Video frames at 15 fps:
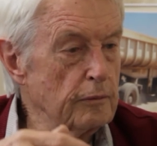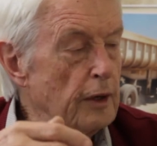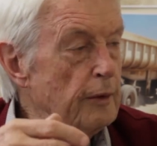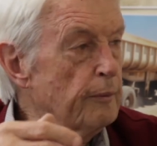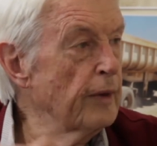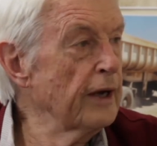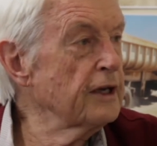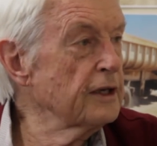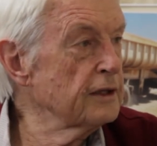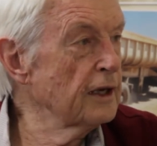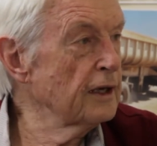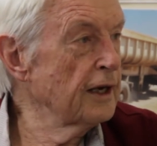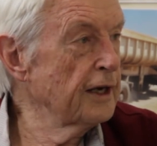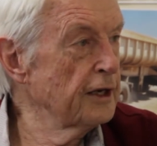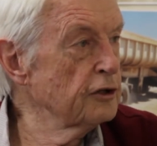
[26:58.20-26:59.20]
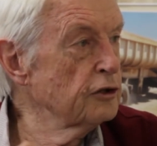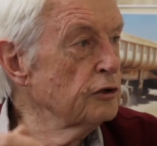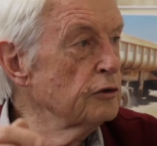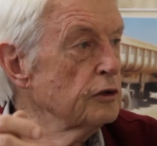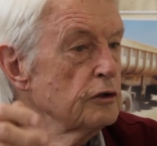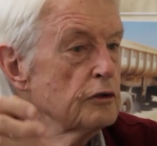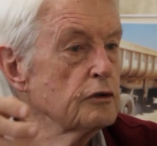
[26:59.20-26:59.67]
make the layer,
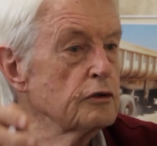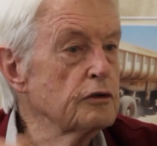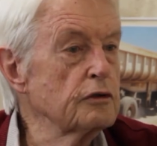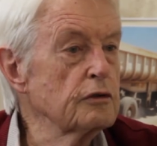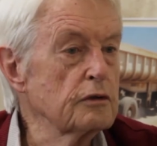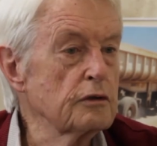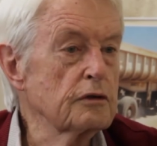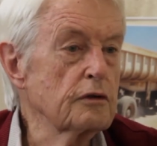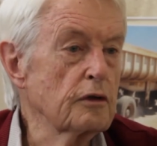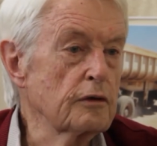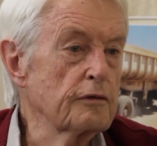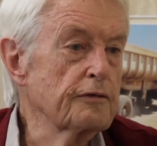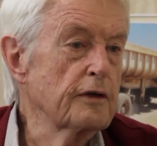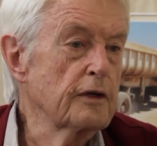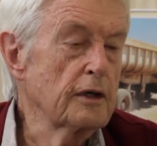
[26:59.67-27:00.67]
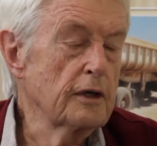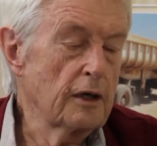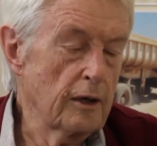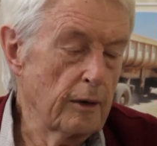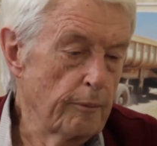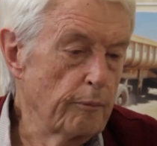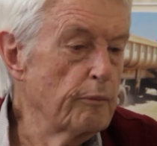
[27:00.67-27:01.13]
to sort of
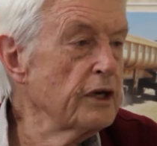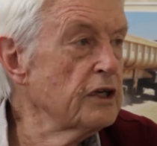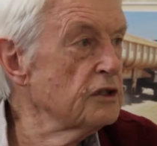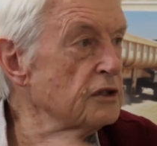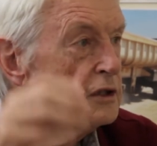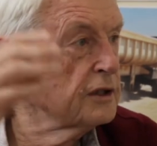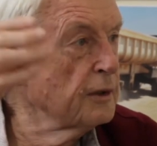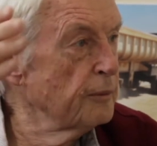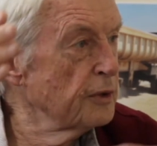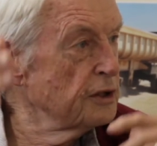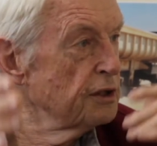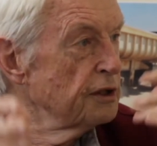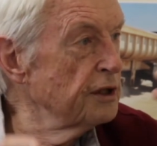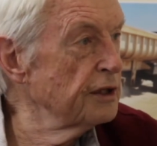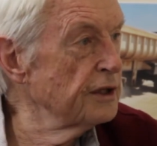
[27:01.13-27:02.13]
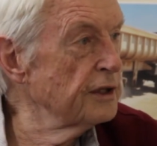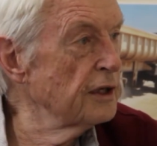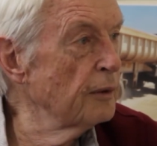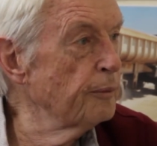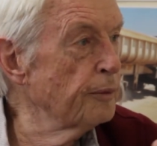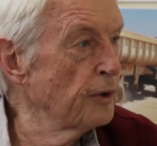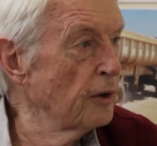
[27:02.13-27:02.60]
mix the material
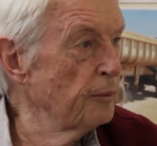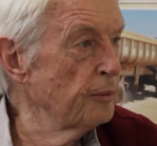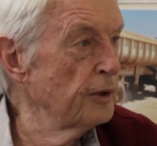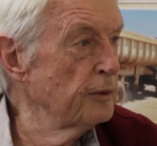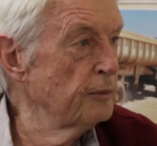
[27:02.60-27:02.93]
properly,